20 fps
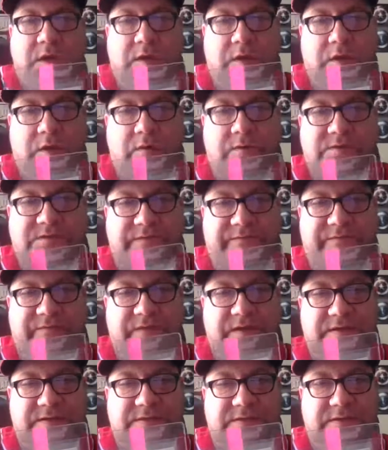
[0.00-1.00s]
You know, it's
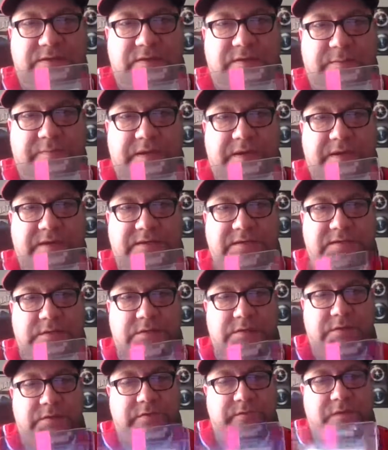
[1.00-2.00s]
affixed to the penny
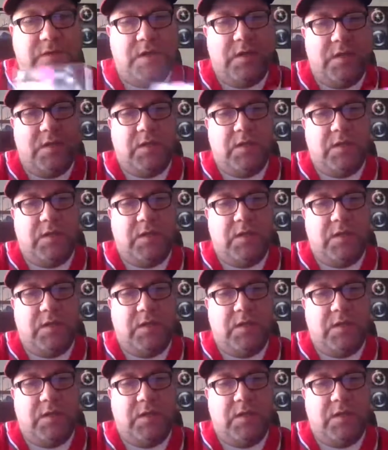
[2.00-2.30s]
sleeves.